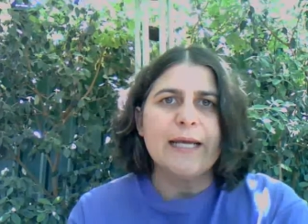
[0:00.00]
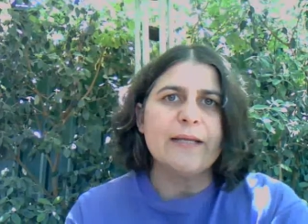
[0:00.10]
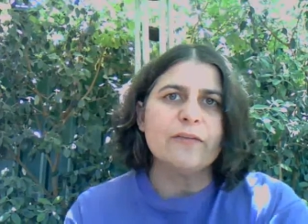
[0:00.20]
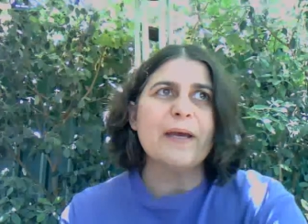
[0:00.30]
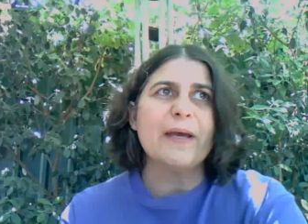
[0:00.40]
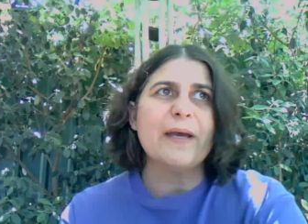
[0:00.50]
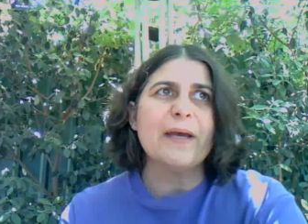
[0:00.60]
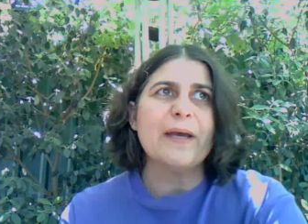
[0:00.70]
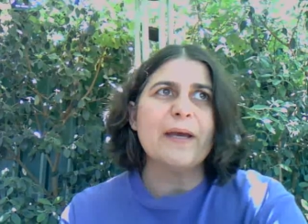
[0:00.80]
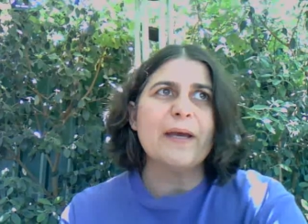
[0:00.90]

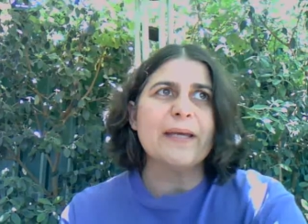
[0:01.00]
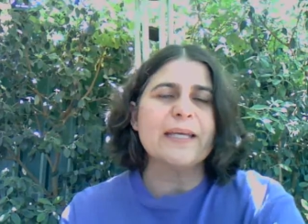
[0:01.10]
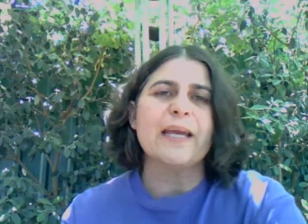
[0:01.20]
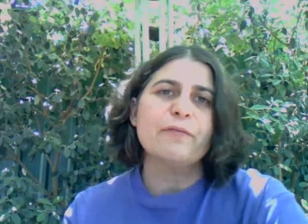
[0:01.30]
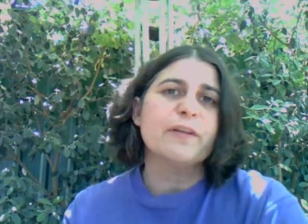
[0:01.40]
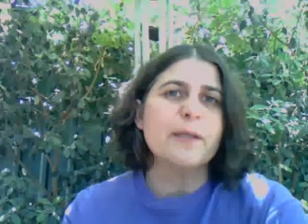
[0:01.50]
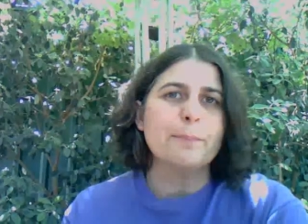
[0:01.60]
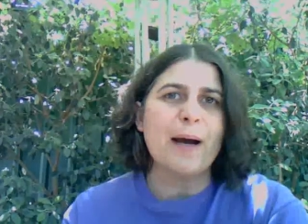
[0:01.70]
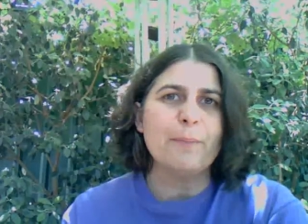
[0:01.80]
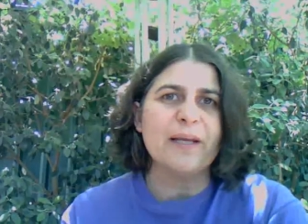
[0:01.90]
it's making everything
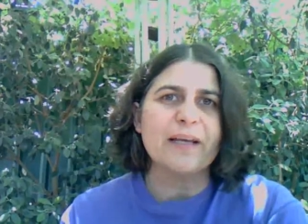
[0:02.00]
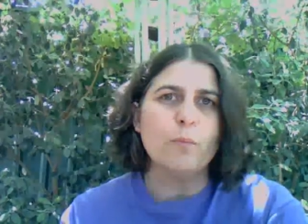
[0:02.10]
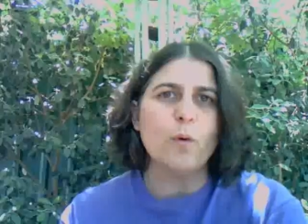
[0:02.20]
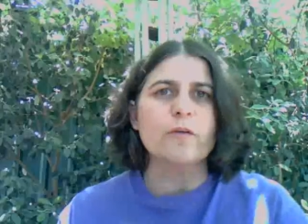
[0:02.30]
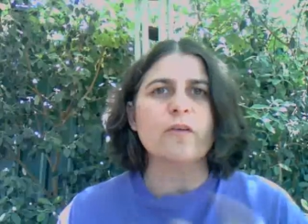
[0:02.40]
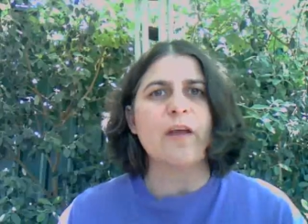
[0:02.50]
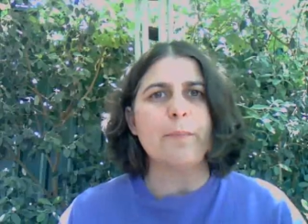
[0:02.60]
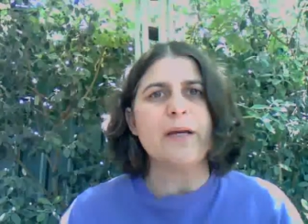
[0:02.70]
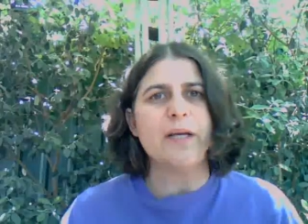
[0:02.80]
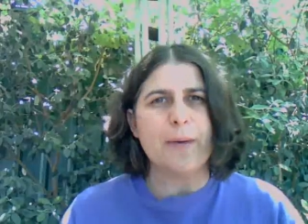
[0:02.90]
public, and what does that
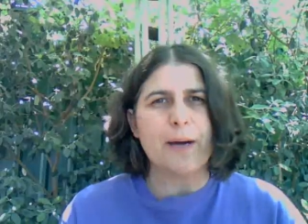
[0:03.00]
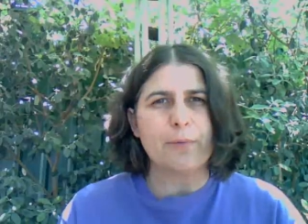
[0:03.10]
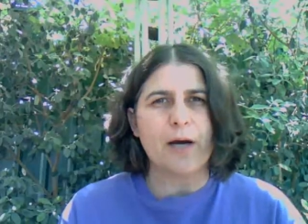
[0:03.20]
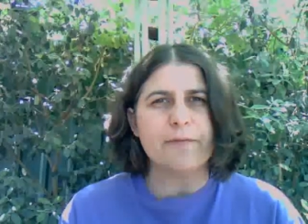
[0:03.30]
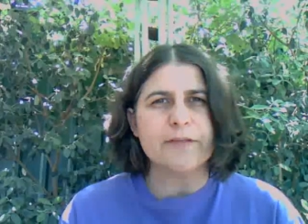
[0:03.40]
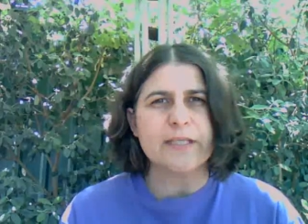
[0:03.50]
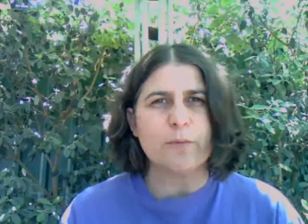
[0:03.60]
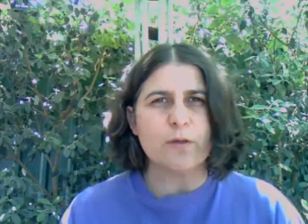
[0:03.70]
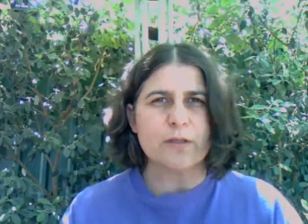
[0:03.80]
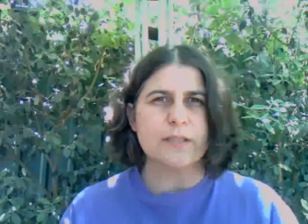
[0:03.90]
mean about privacy,
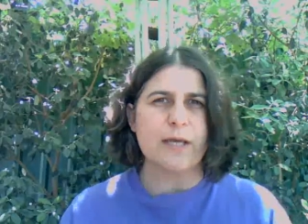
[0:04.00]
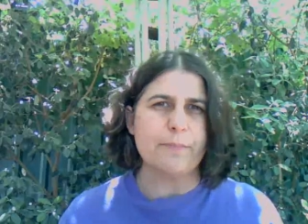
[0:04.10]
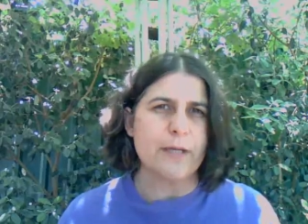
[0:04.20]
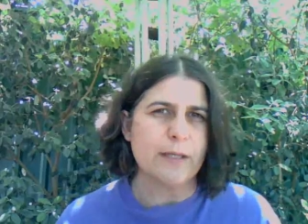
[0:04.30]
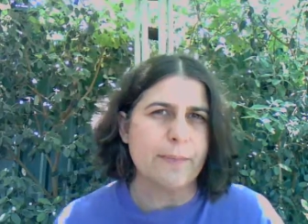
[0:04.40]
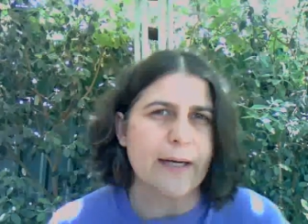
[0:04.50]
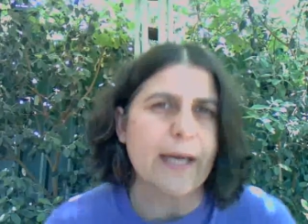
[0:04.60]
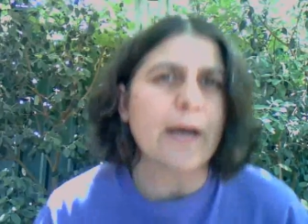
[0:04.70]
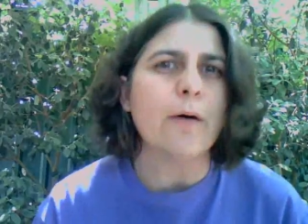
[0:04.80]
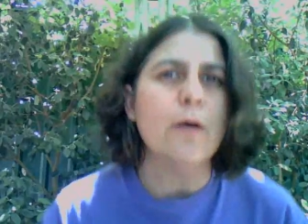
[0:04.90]
and what does that mean about
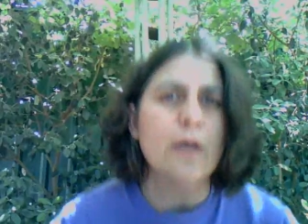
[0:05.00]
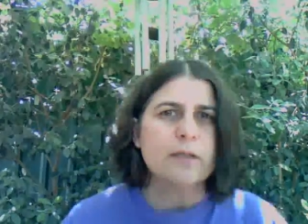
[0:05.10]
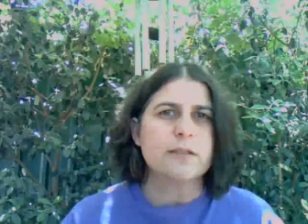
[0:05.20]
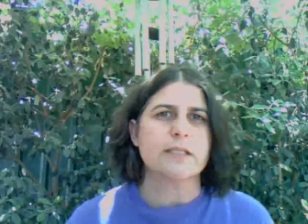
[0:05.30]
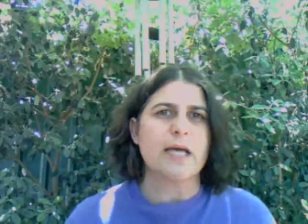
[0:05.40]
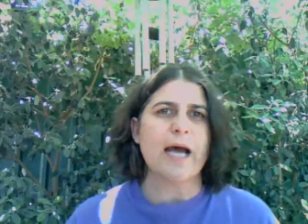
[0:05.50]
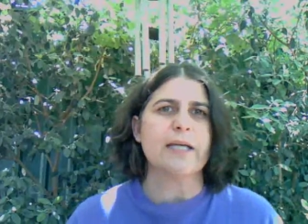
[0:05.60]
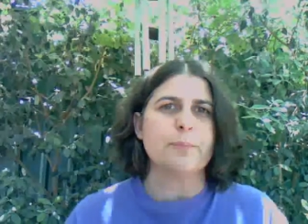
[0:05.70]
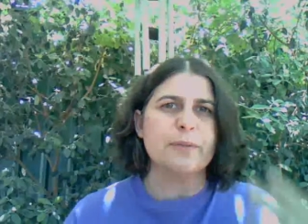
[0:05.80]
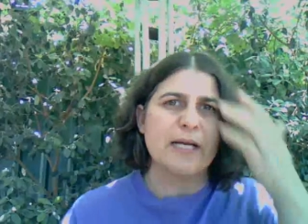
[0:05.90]
our desire
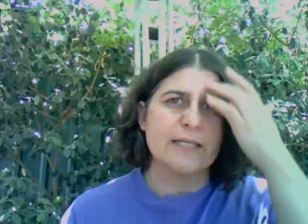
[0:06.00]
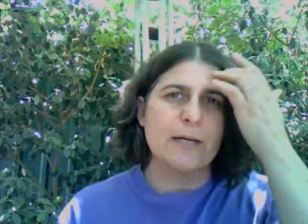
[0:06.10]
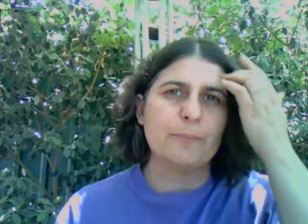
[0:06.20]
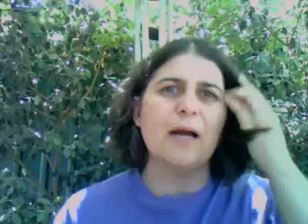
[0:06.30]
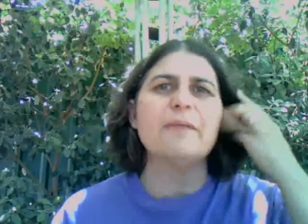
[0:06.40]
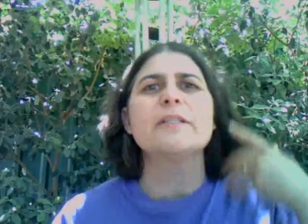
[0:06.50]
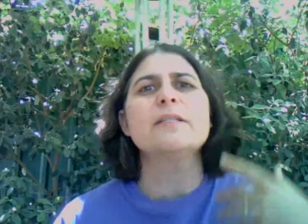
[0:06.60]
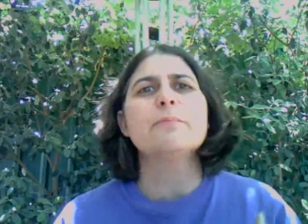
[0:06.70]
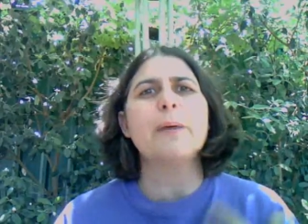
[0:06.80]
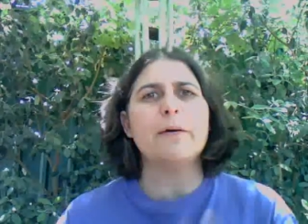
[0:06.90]
to protect our privacy,
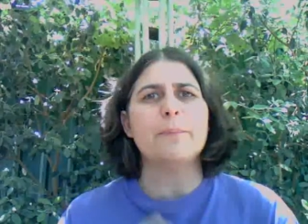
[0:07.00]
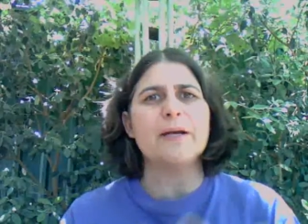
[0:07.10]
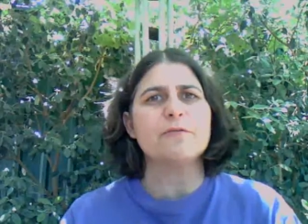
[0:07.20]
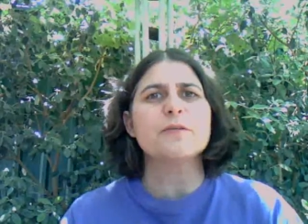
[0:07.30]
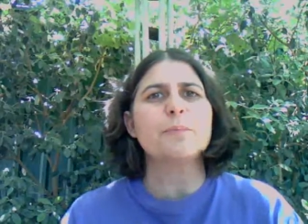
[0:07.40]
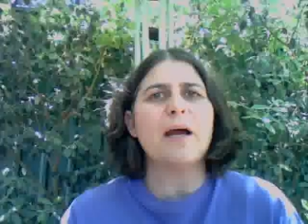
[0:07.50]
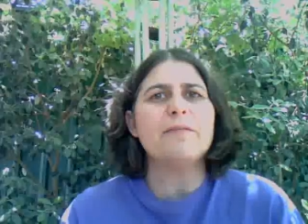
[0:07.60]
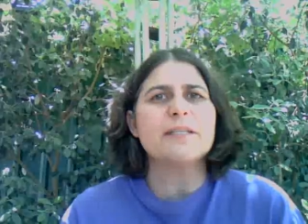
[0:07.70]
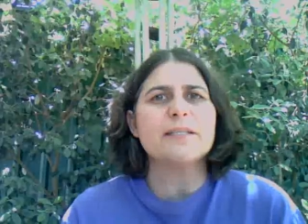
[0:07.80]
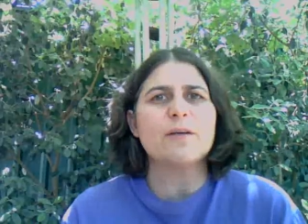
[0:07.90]
patrons'
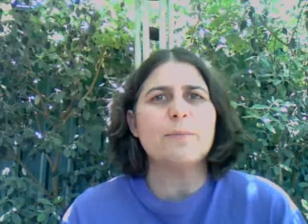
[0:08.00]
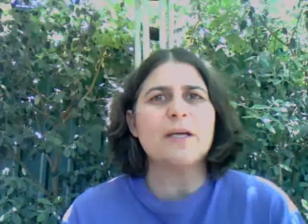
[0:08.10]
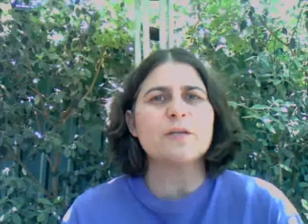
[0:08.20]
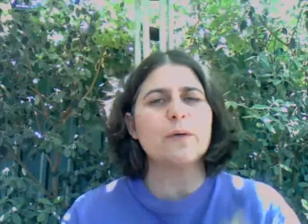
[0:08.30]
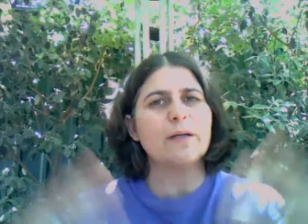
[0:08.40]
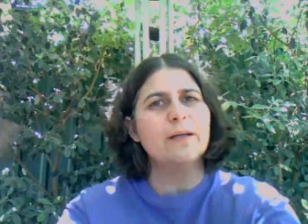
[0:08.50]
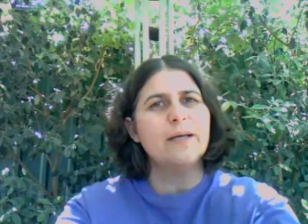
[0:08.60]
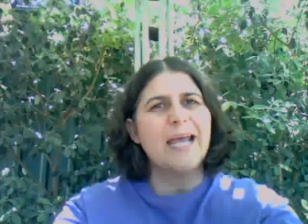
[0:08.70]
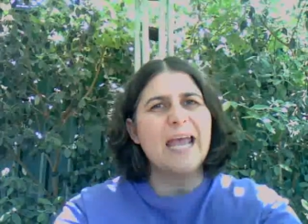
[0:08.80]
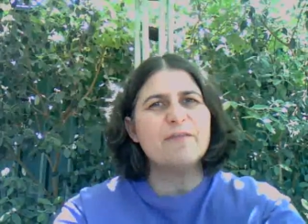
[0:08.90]
privacy so much when
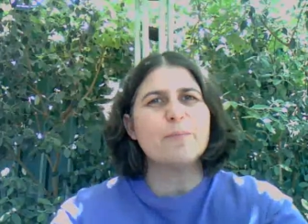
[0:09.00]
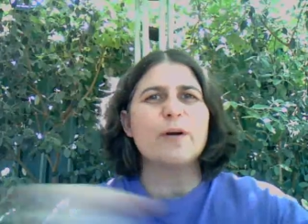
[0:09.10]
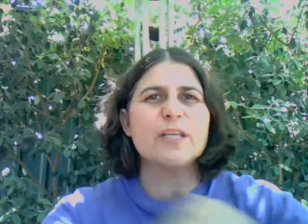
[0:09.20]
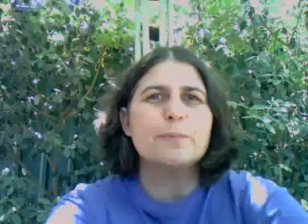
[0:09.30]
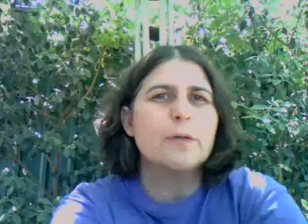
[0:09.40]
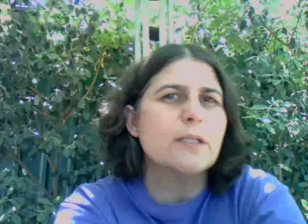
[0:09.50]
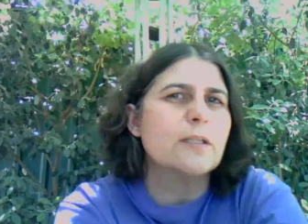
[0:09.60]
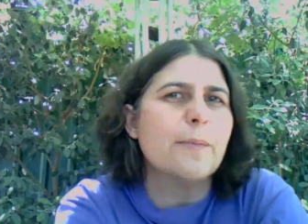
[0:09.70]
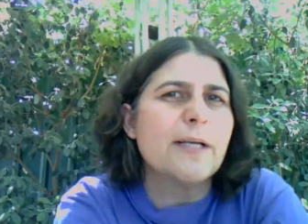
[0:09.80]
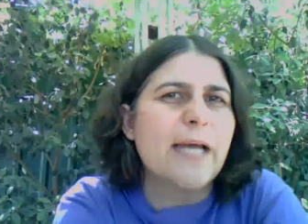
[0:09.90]
everybody is putting
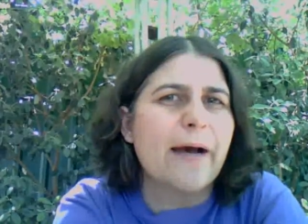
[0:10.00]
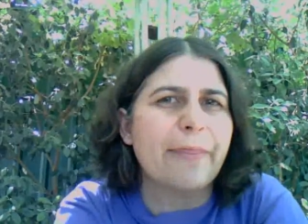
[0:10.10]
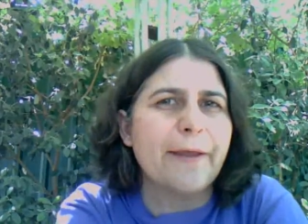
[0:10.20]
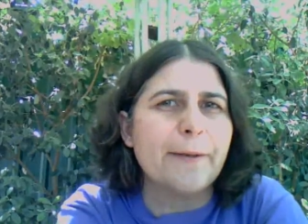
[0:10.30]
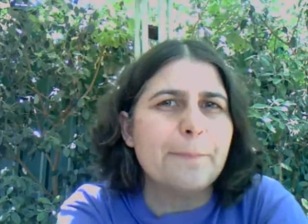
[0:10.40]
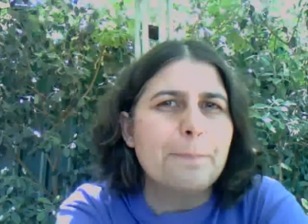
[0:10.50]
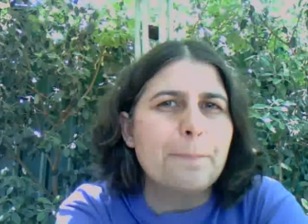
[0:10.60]
so much out there.